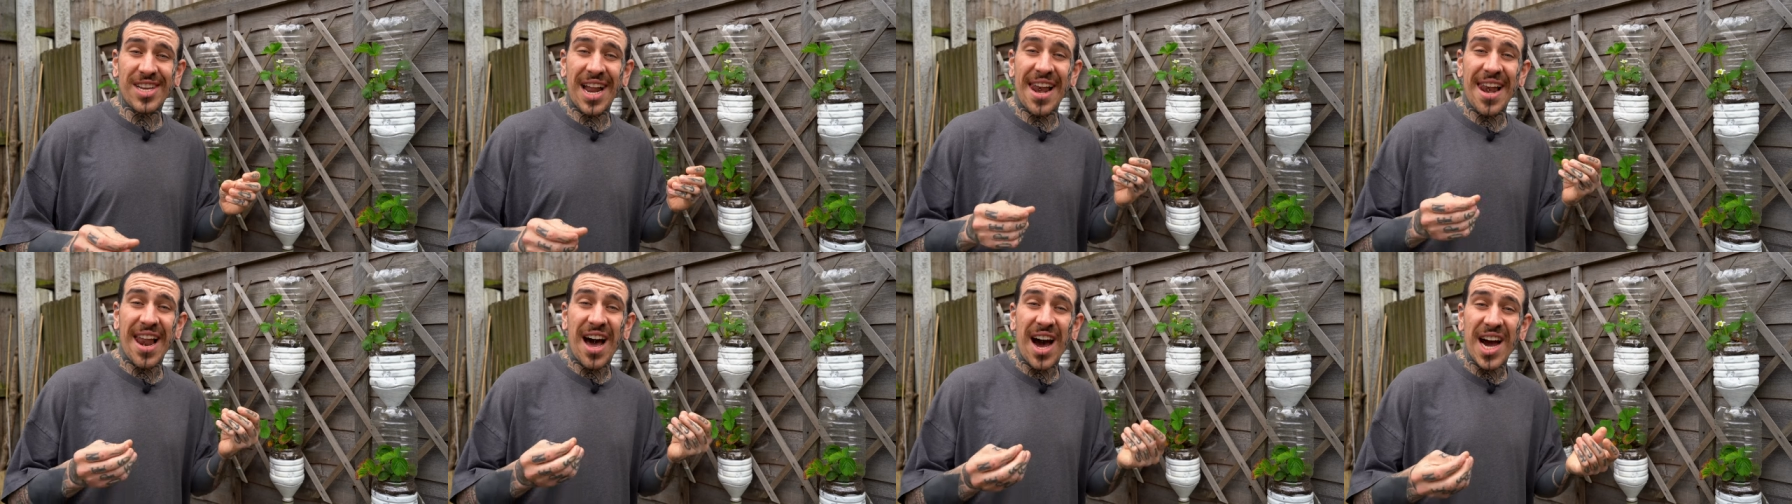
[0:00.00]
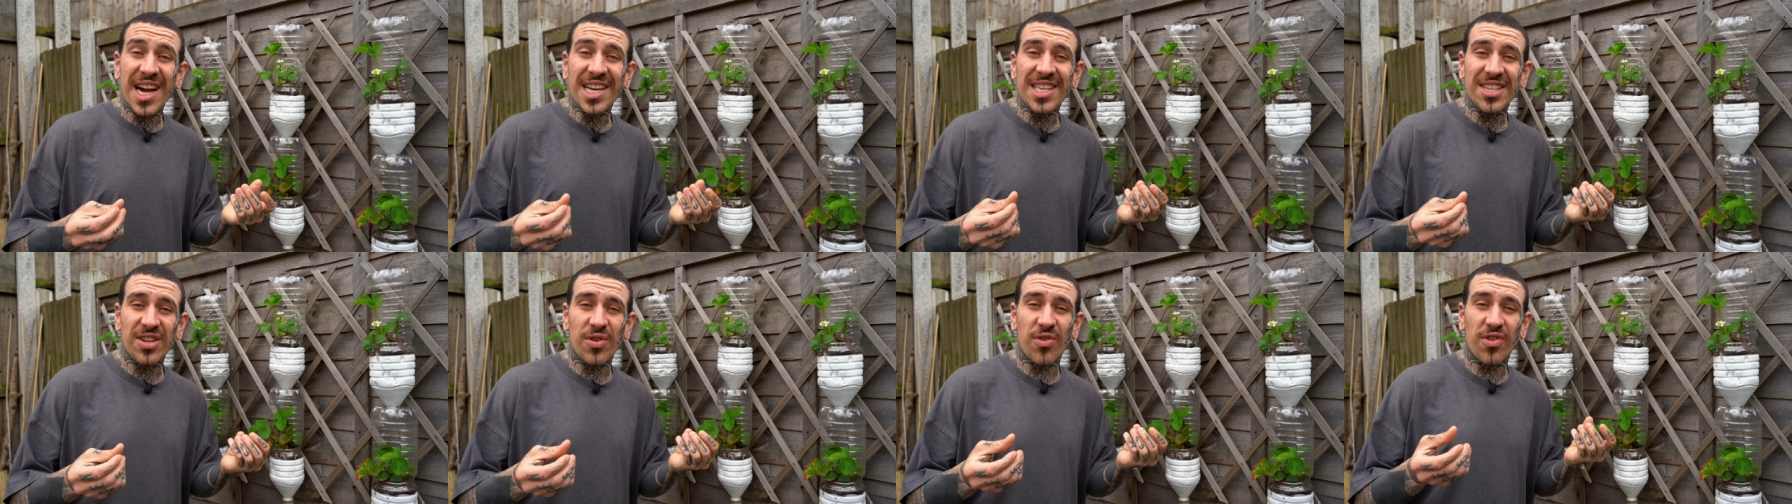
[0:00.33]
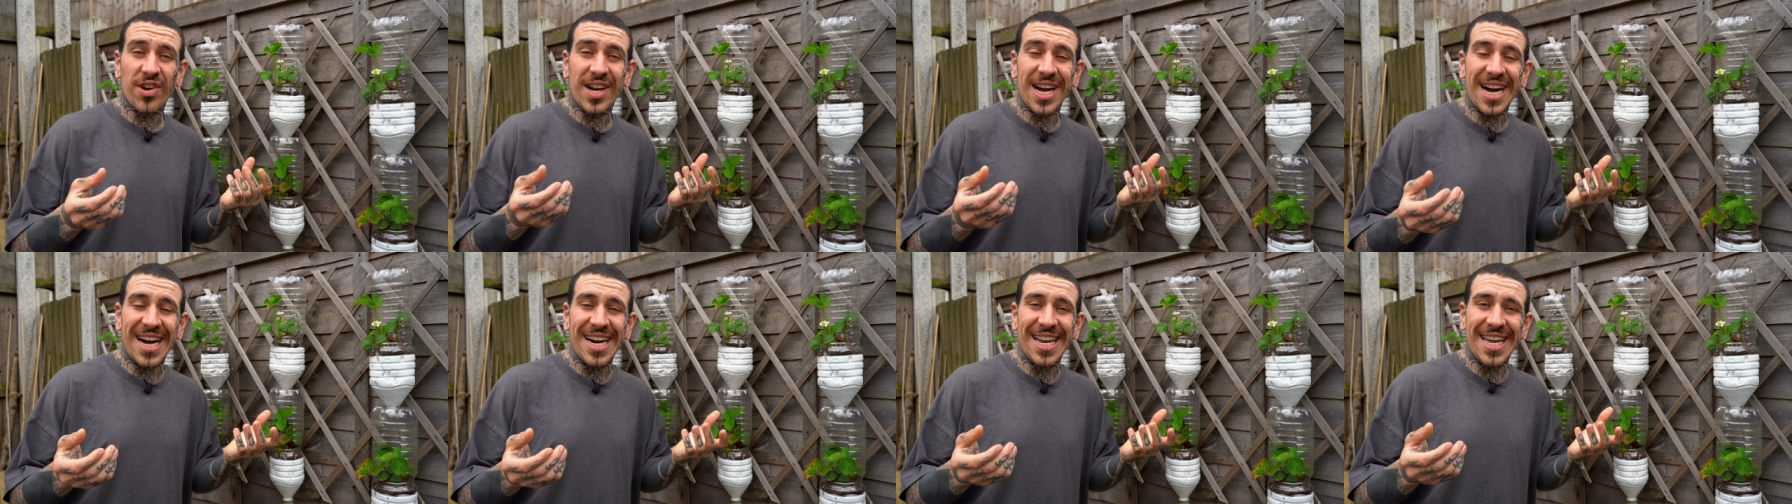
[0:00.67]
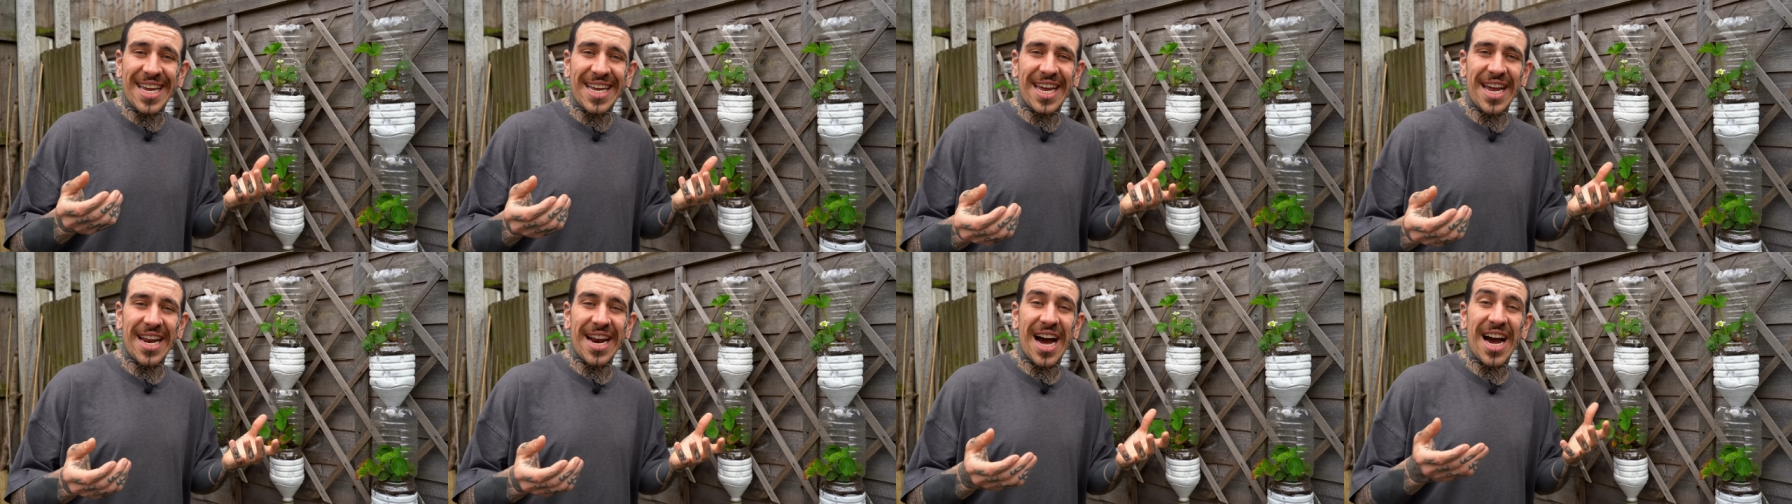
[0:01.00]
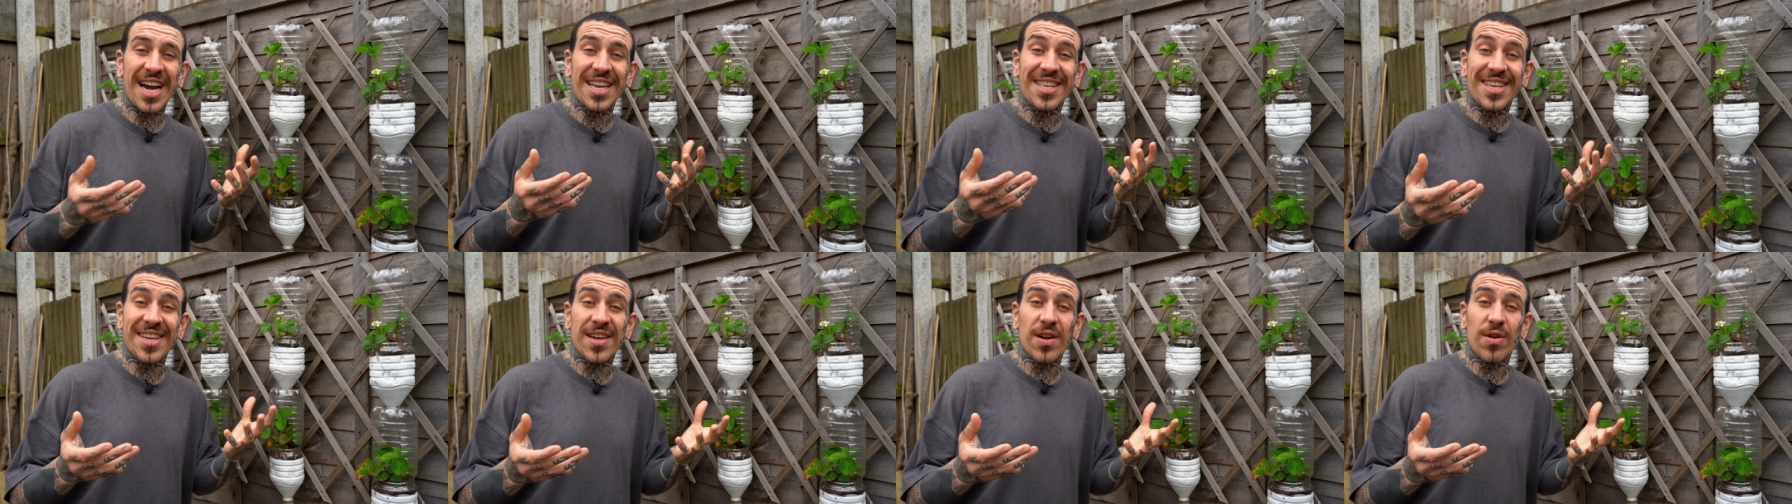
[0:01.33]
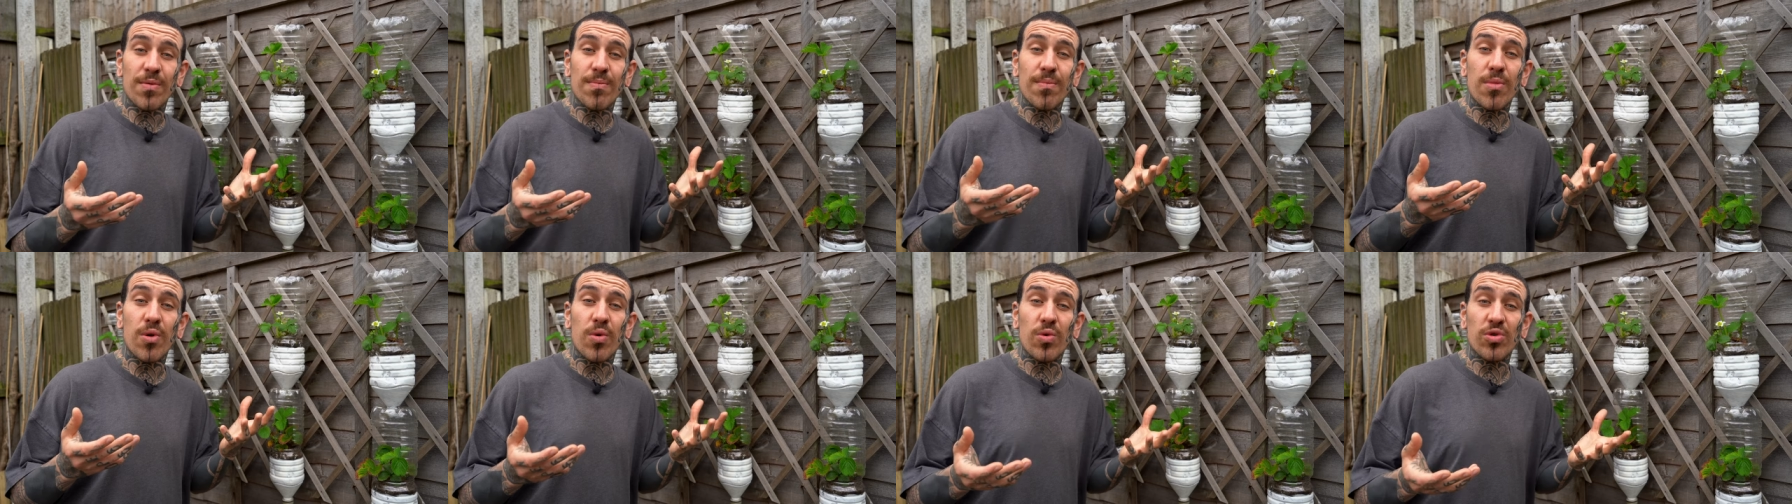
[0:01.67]
a light, organic and ideal
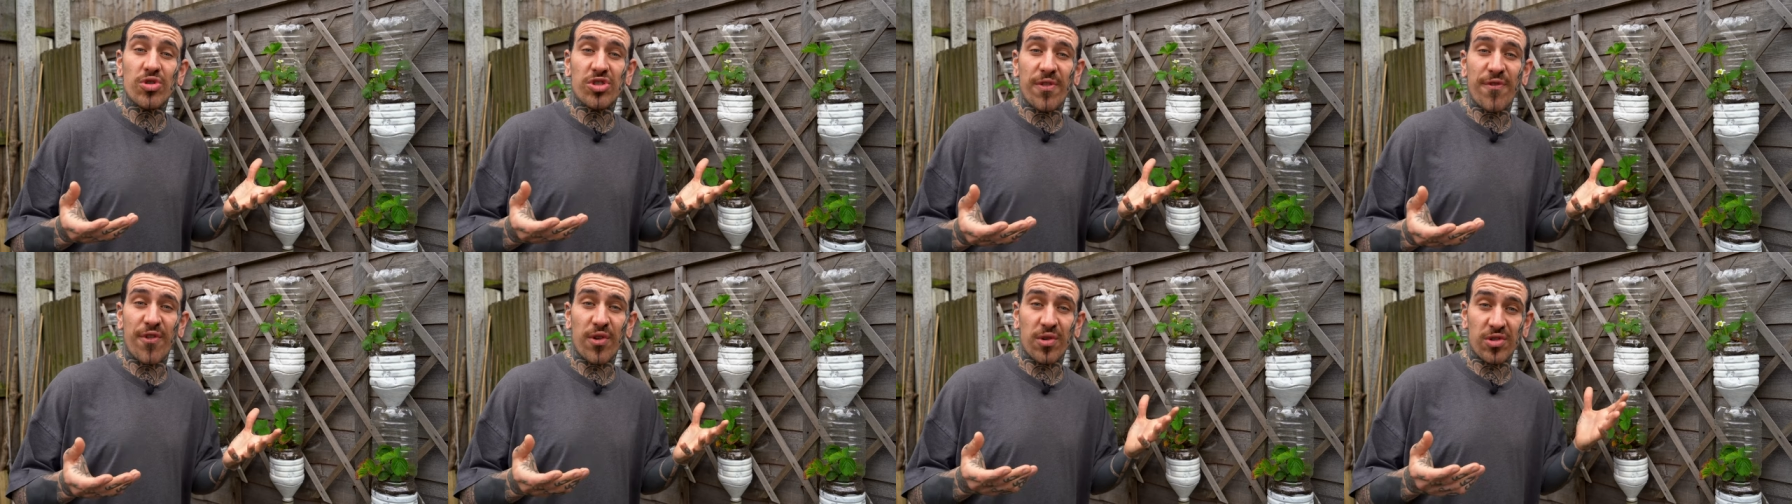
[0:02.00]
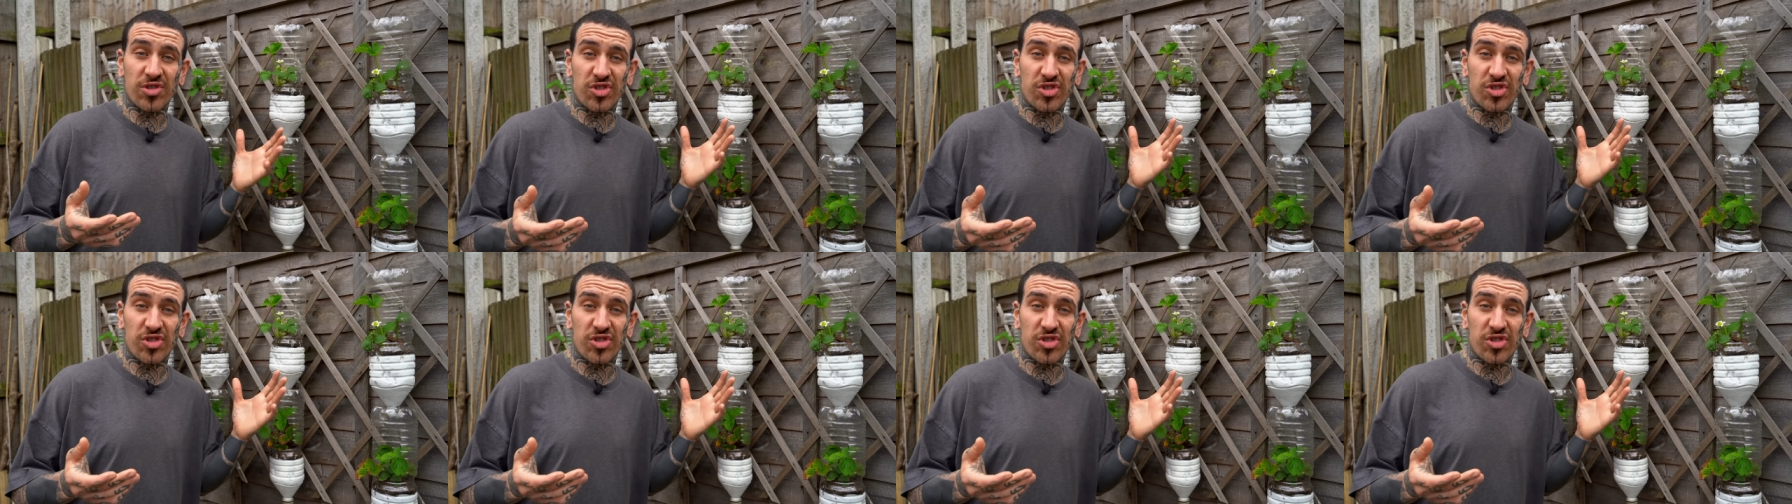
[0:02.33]
mulch for